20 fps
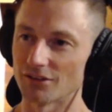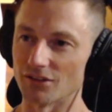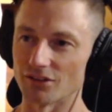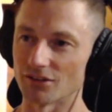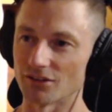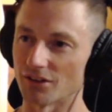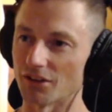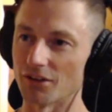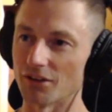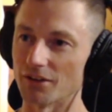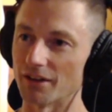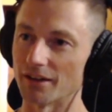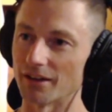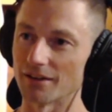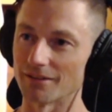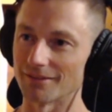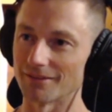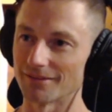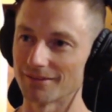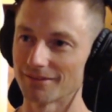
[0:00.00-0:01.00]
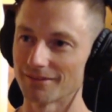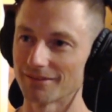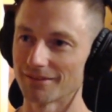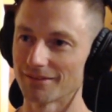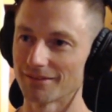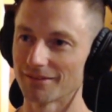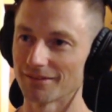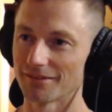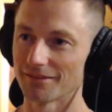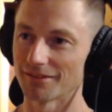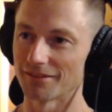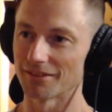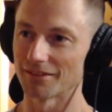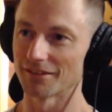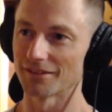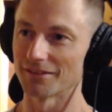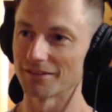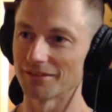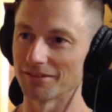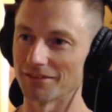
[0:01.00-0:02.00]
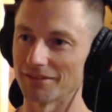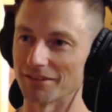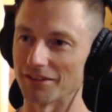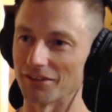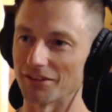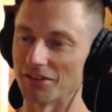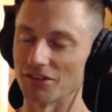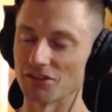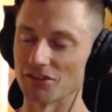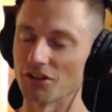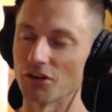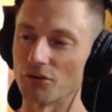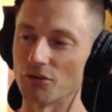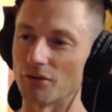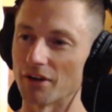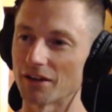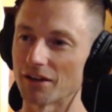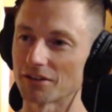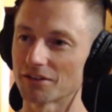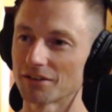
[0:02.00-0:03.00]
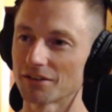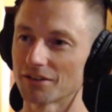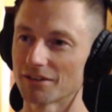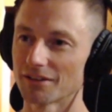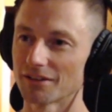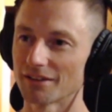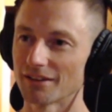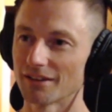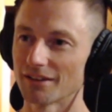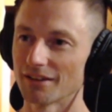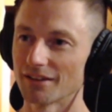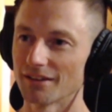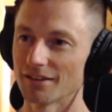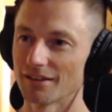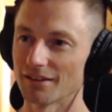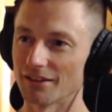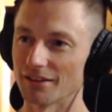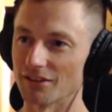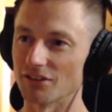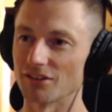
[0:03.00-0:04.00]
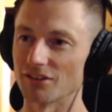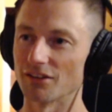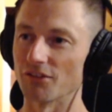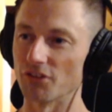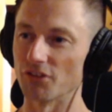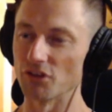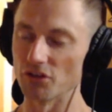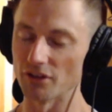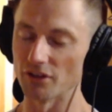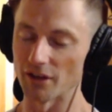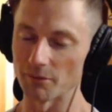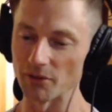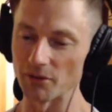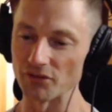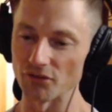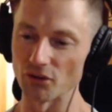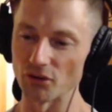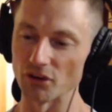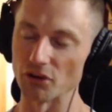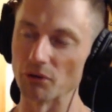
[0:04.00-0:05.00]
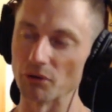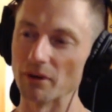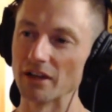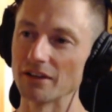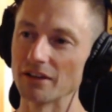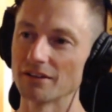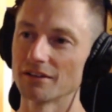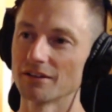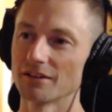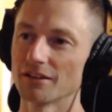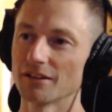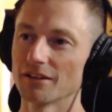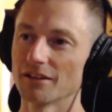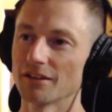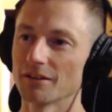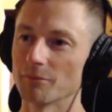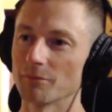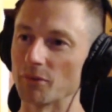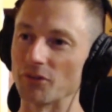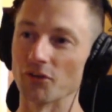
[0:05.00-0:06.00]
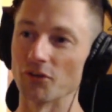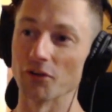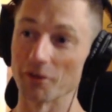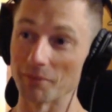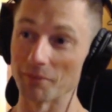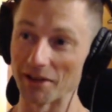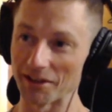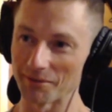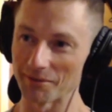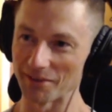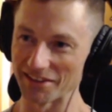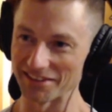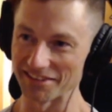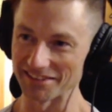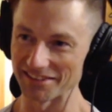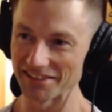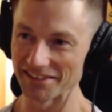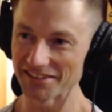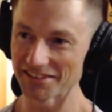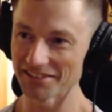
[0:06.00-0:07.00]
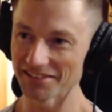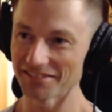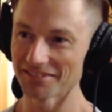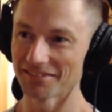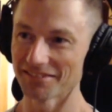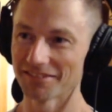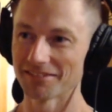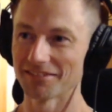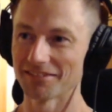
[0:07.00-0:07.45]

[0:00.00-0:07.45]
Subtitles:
Just slow down. There's no rush. And just if you do that before you eat, before you make a big decision.